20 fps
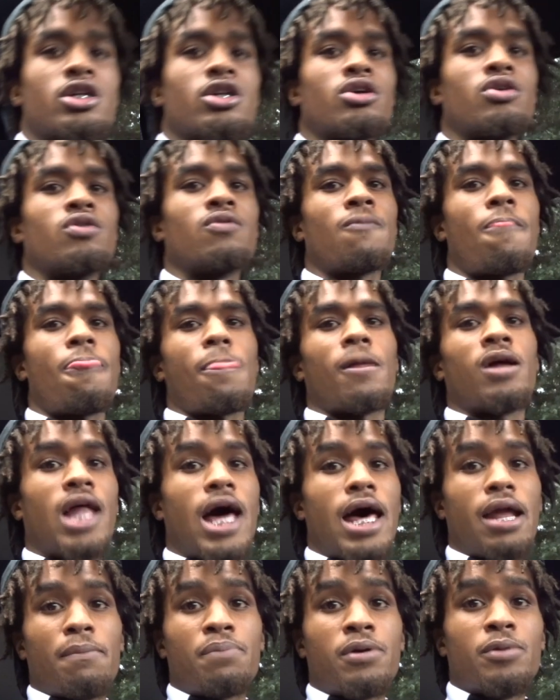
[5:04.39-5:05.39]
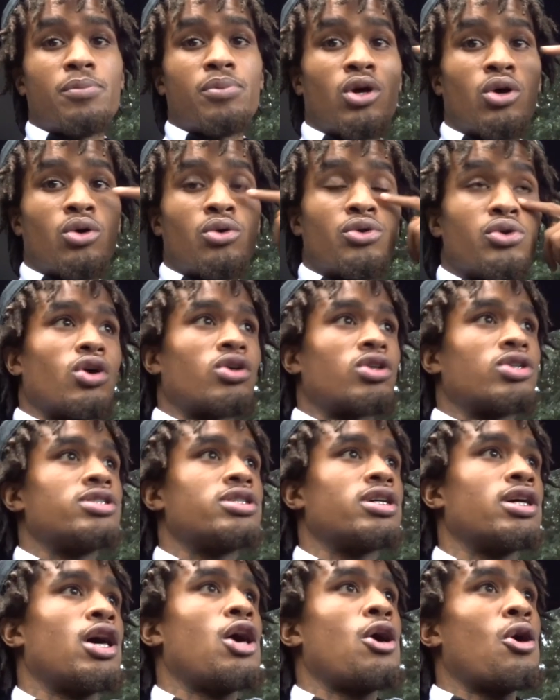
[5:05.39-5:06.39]
know, a lot of people don't do.
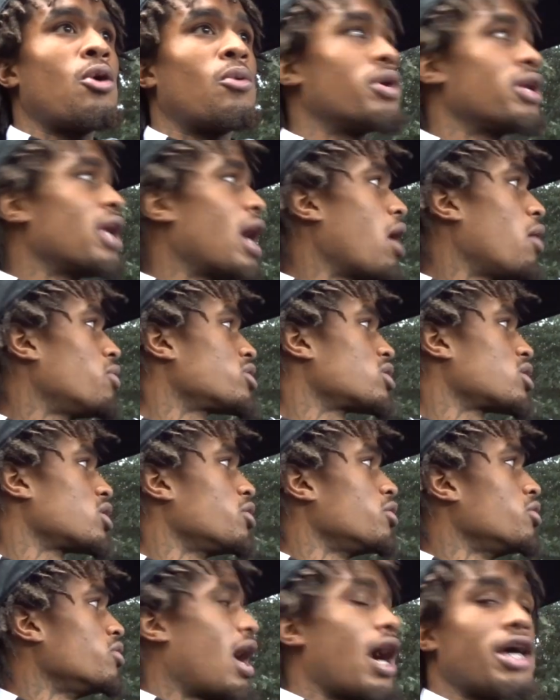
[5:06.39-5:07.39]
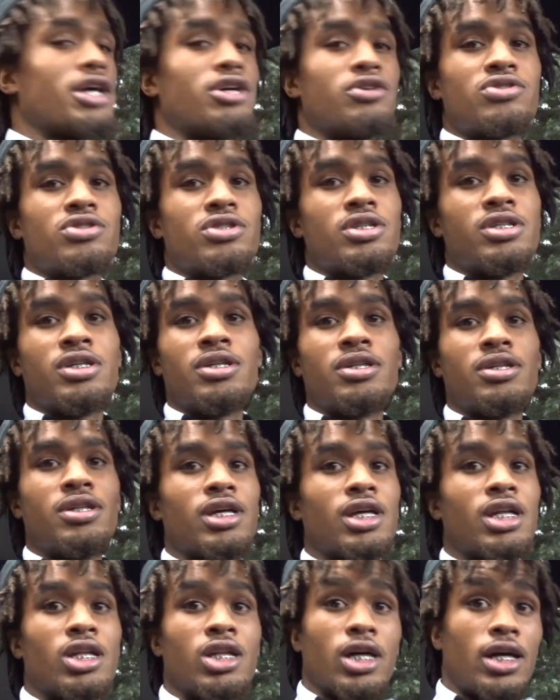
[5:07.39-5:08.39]
Because when I was little, I used to
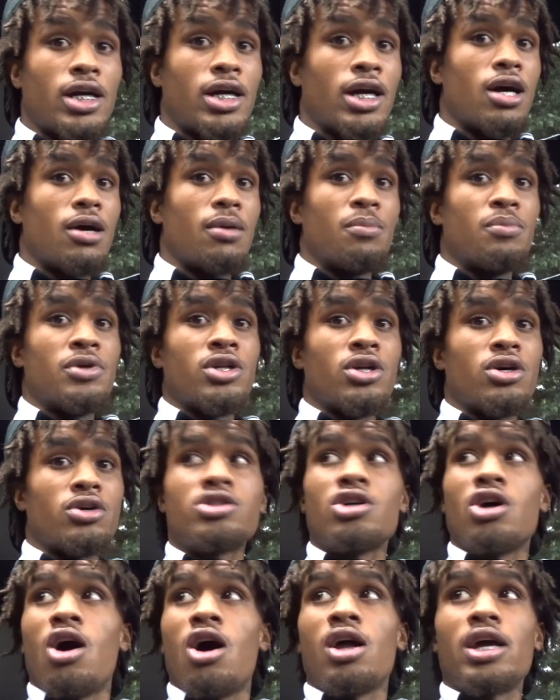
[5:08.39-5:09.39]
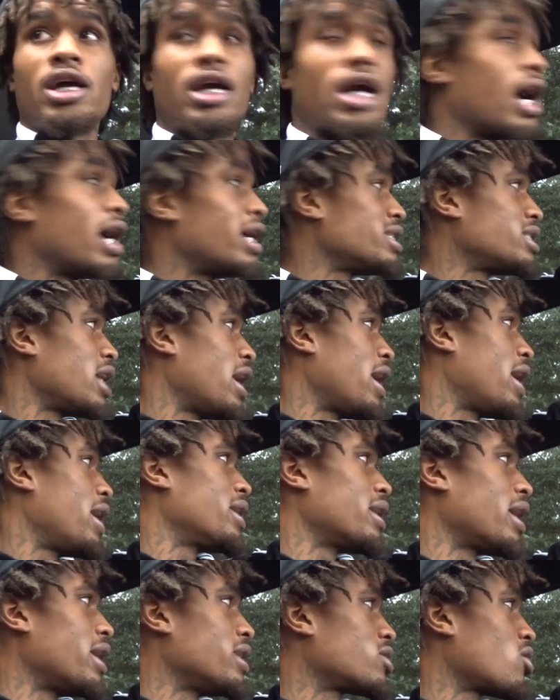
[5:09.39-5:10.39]
look up, you know, to all the guys that had
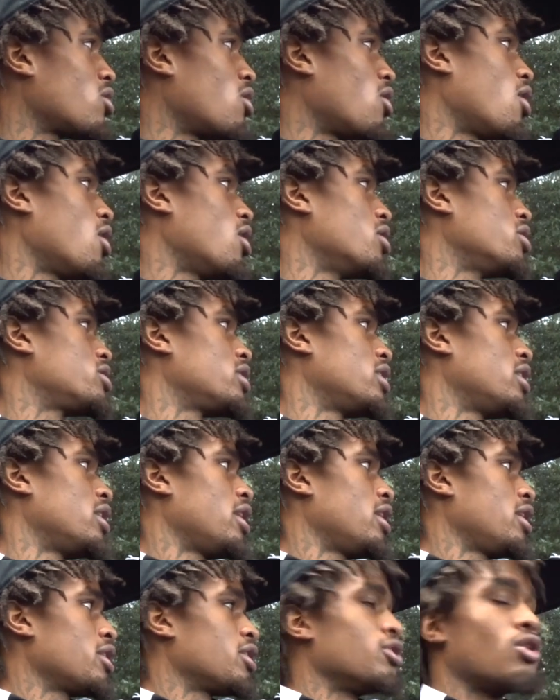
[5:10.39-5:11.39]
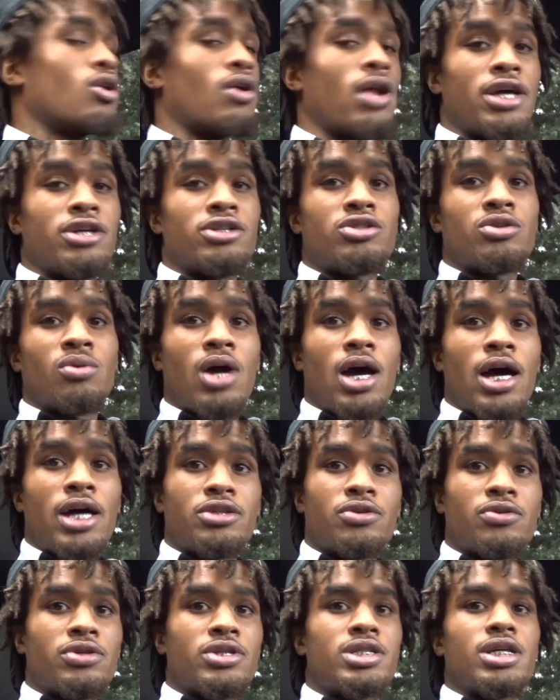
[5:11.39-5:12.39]
nice cars. You know, they used to ride
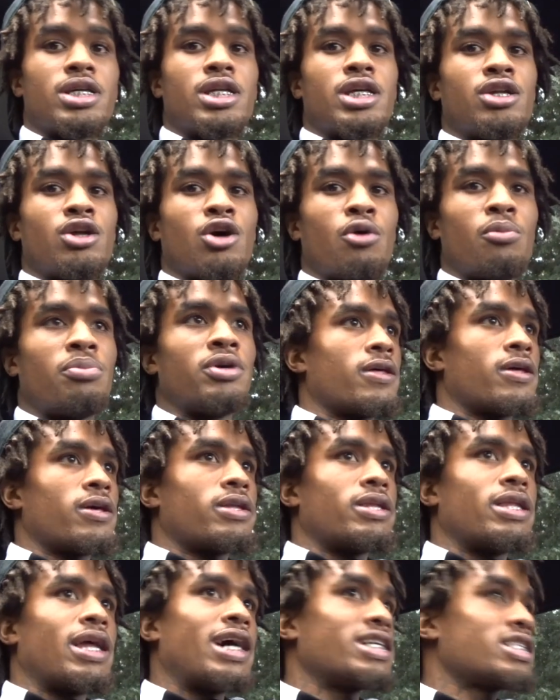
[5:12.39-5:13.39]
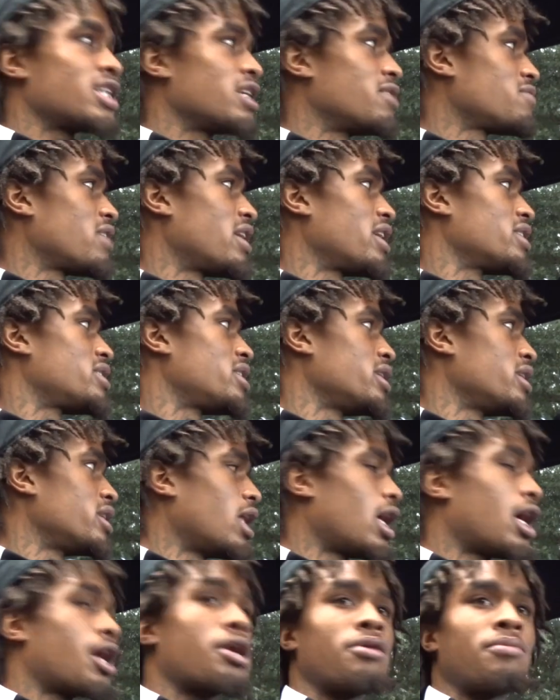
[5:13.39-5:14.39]
through the city, you know, but 9 times out of 10, a
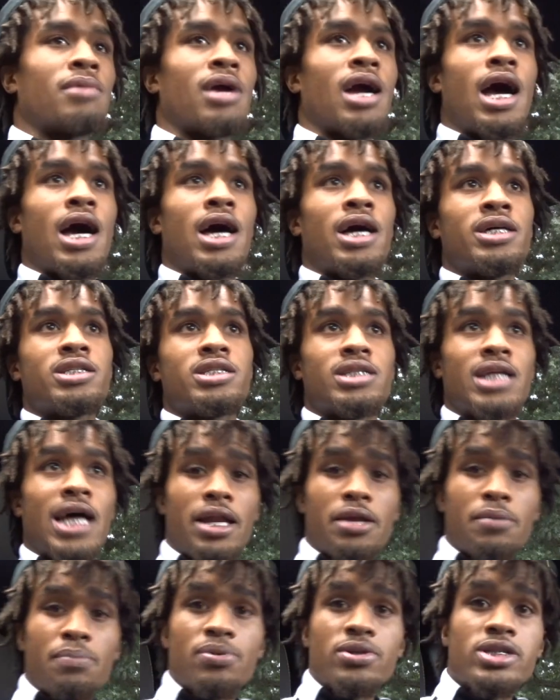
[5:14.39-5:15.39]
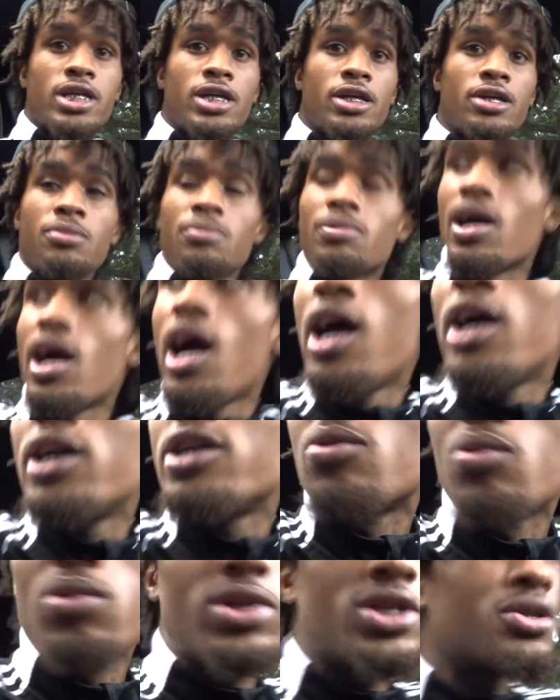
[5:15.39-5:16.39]
lot of them guys, 90% of them
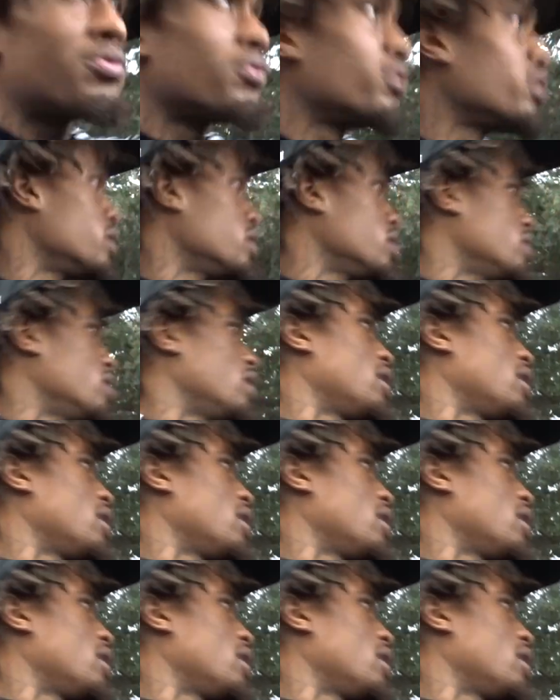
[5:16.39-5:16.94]
guys wasn't really